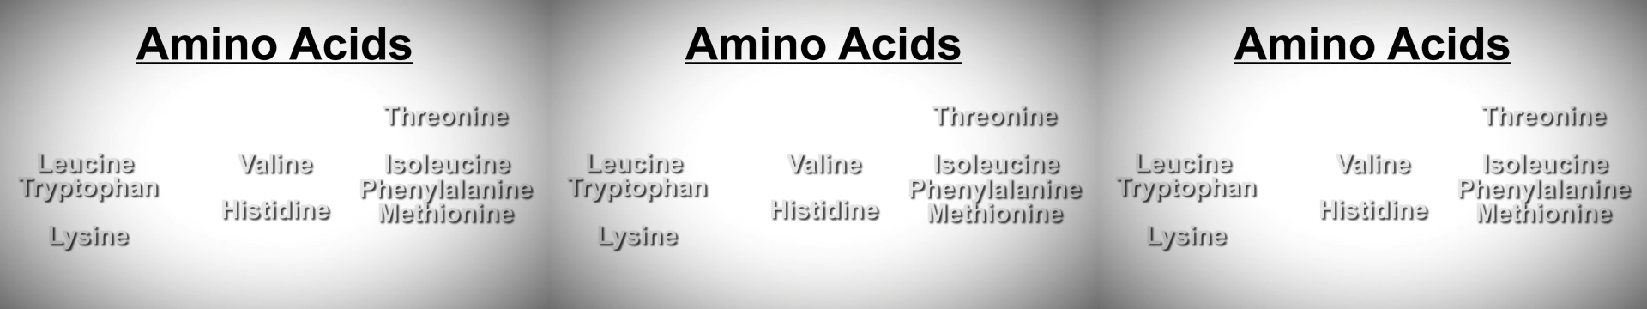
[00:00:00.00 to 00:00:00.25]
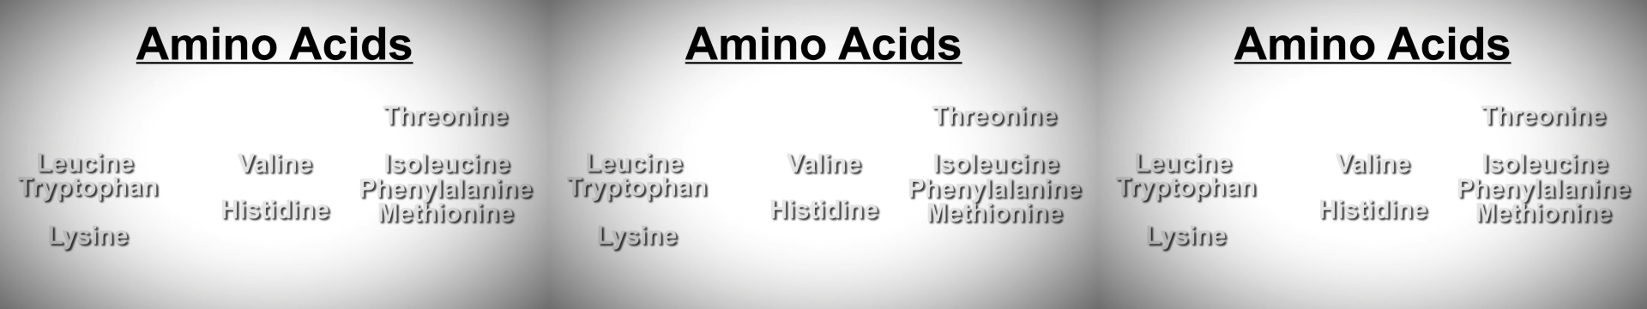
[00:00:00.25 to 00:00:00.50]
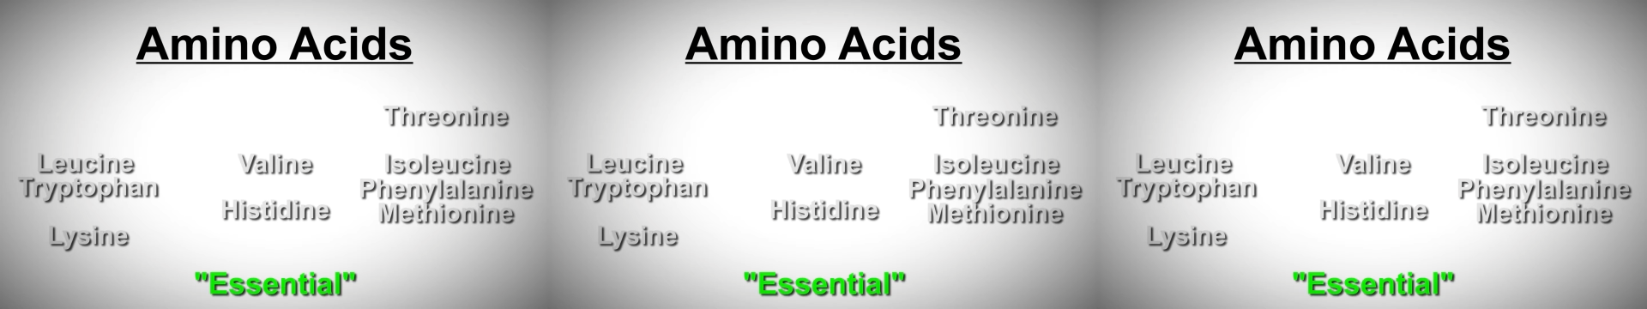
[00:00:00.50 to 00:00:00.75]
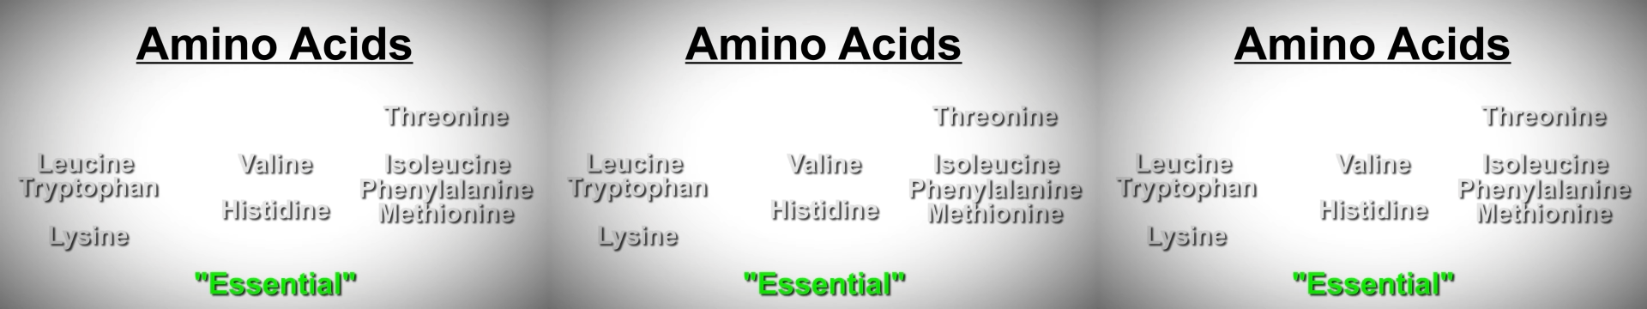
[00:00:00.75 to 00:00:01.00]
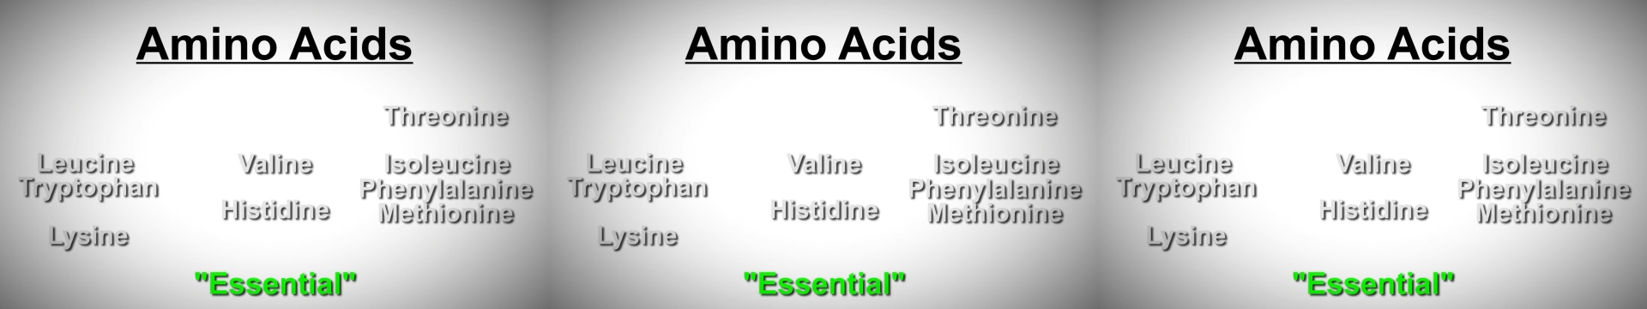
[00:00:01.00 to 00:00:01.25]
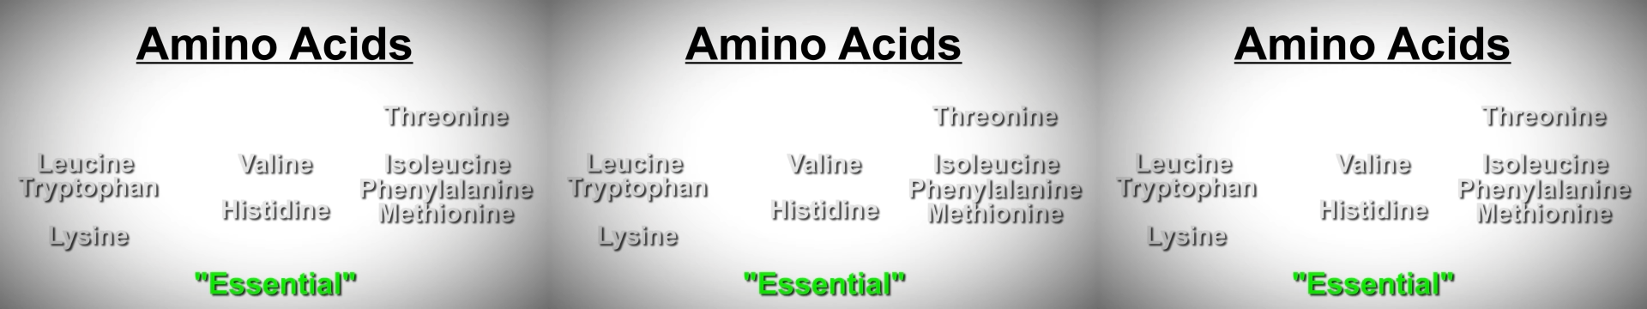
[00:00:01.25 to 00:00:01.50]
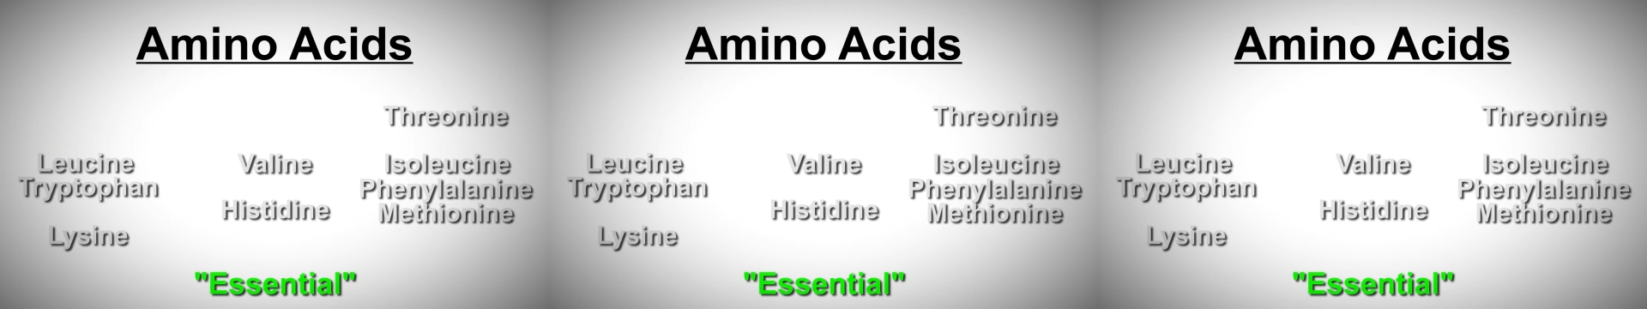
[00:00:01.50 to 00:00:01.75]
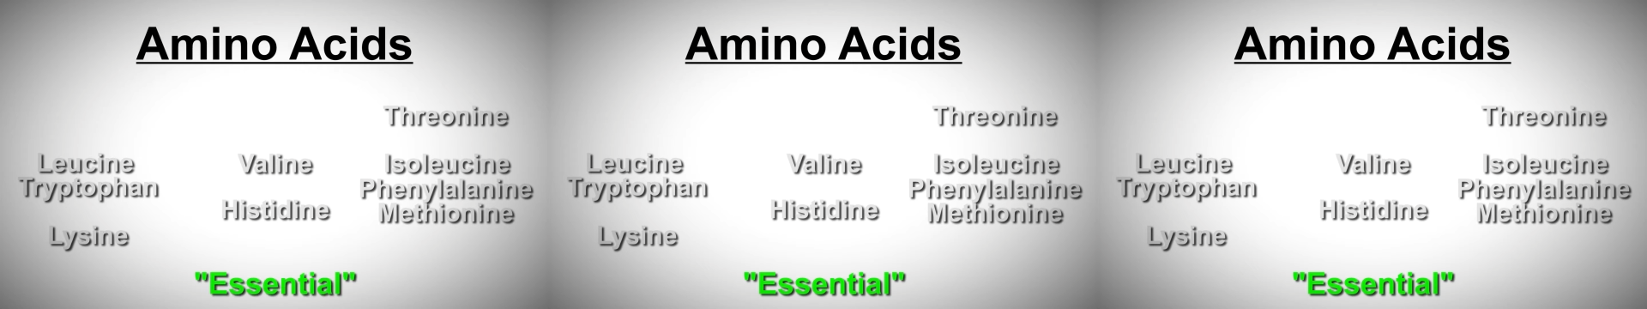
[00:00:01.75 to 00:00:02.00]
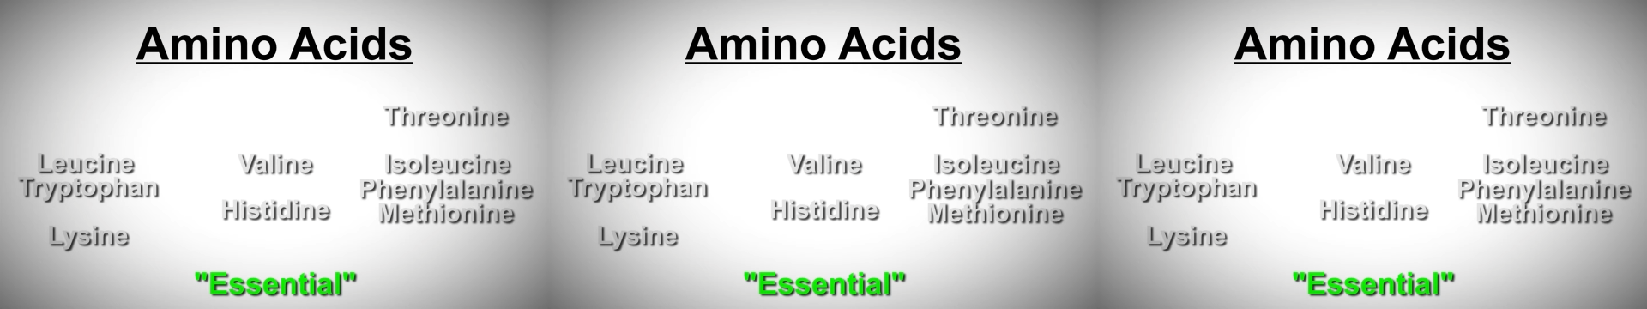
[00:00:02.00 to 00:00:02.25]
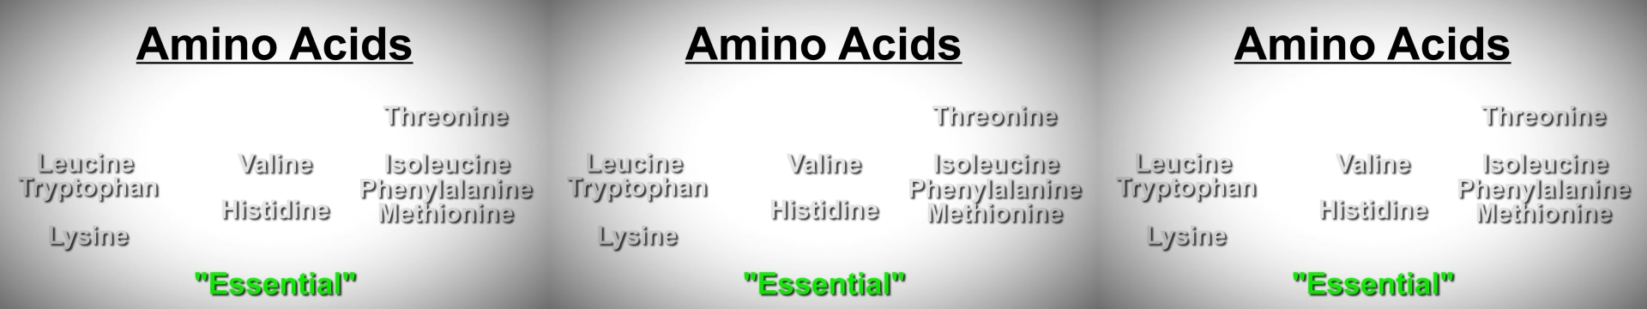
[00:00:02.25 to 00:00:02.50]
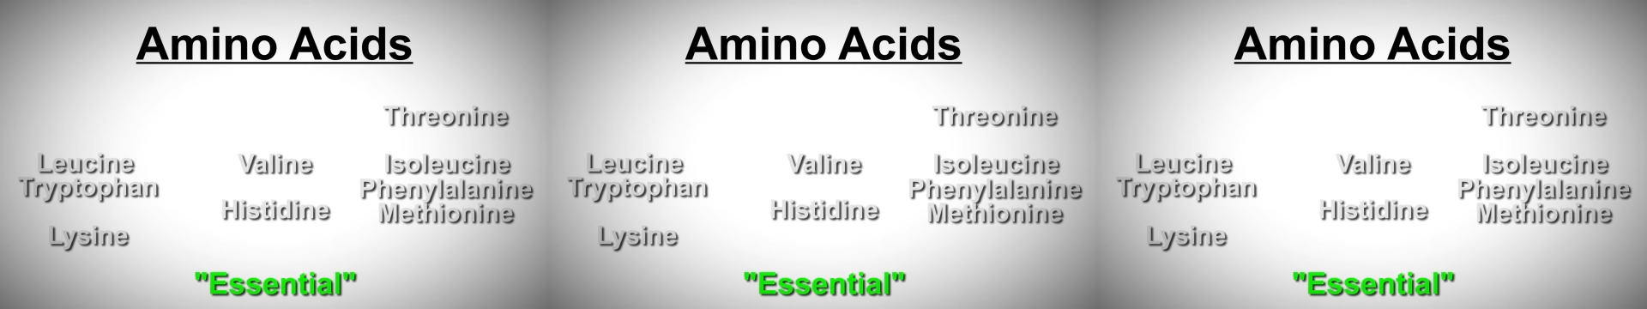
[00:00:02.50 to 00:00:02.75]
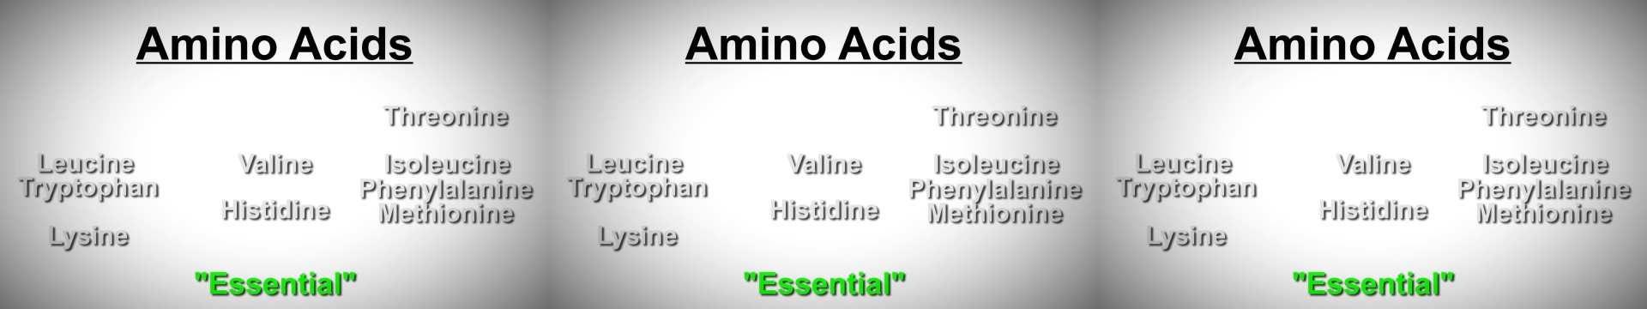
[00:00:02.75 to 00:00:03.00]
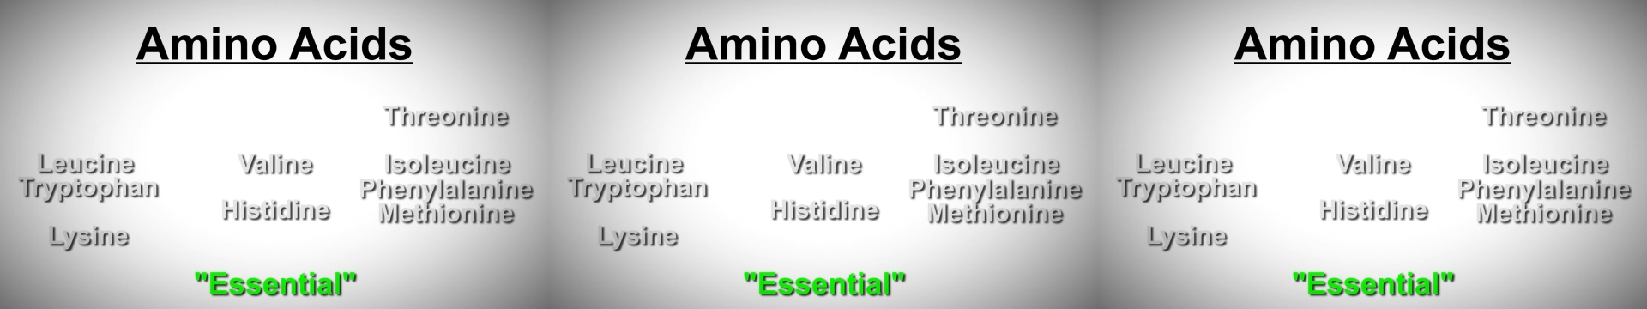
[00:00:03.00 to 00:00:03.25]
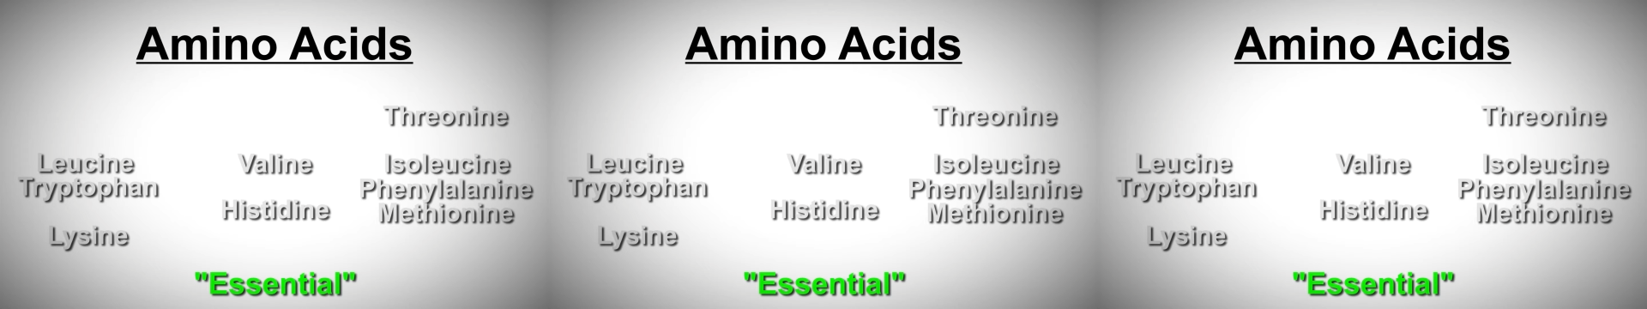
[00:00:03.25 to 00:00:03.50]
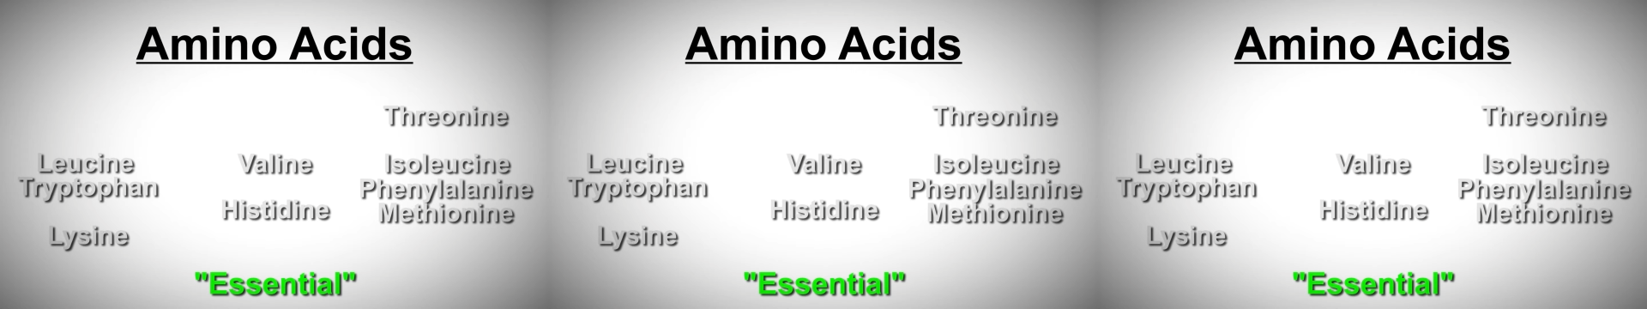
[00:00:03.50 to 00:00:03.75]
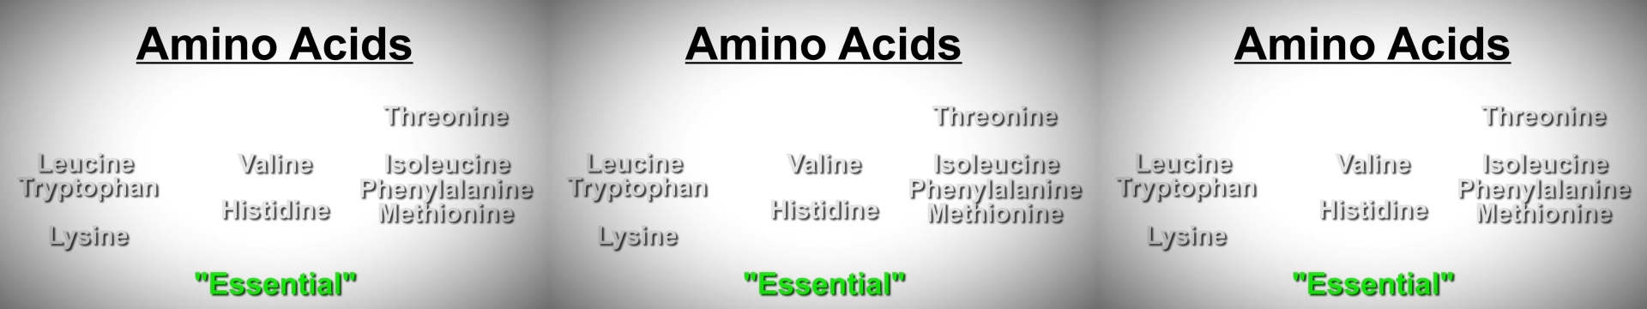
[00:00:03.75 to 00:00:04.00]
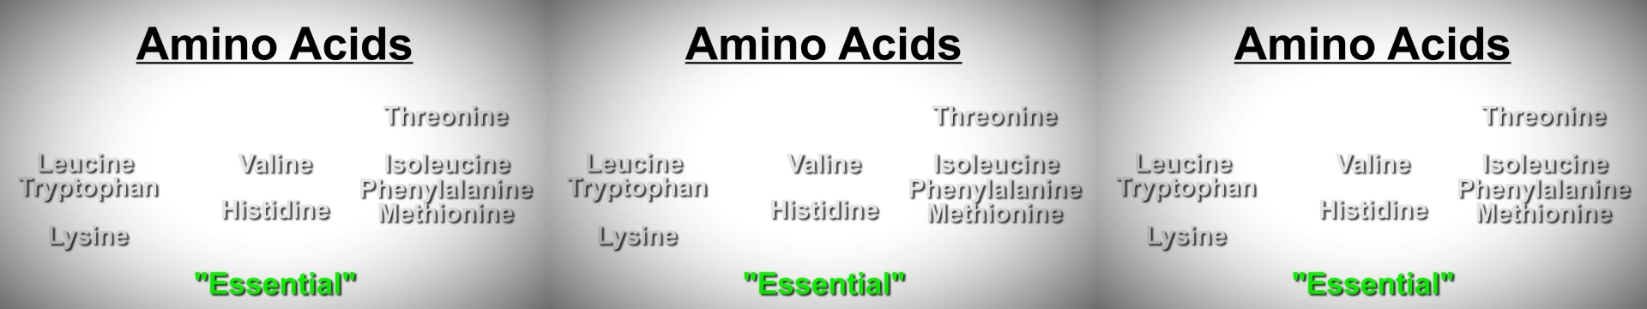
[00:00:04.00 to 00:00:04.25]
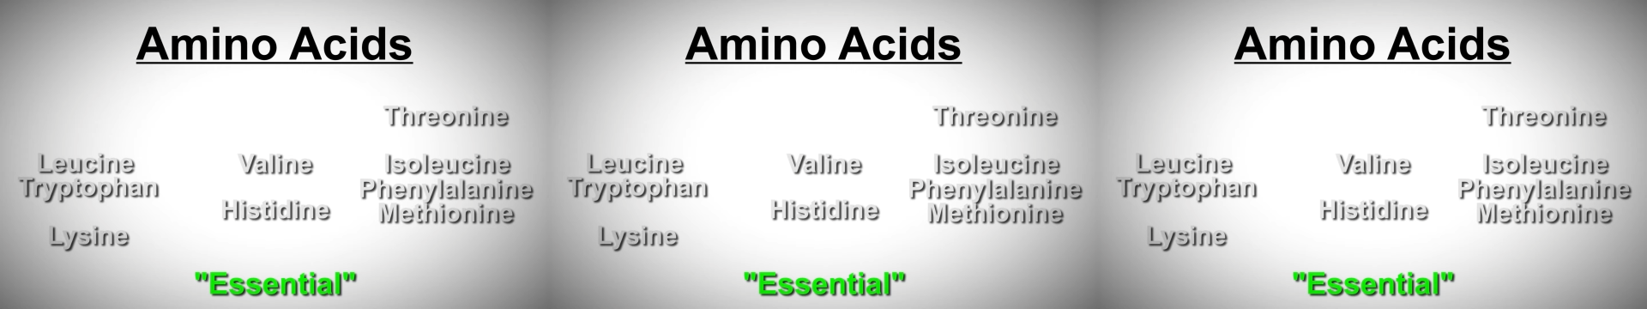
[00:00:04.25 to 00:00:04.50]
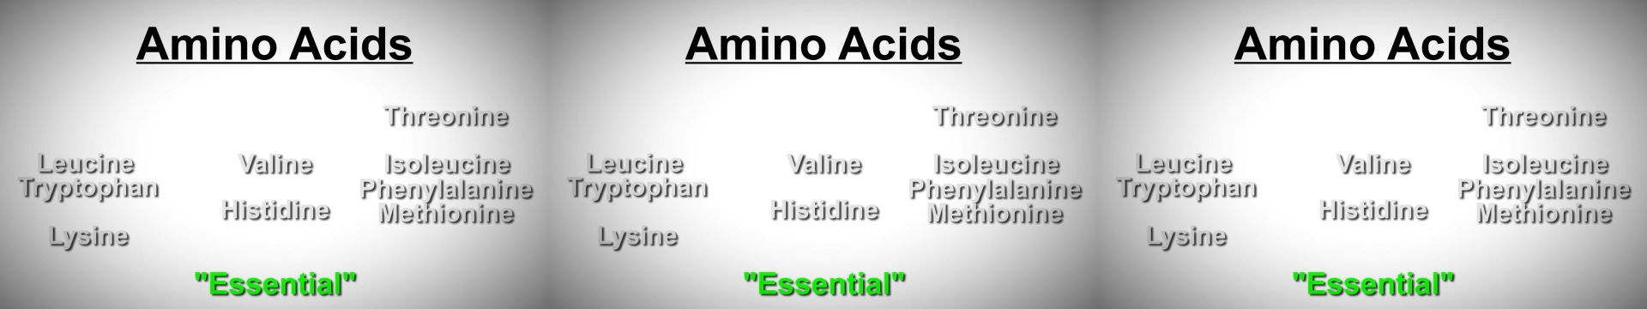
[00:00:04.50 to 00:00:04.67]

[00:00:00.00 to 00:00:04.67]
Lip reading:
[unreadable: no face in view]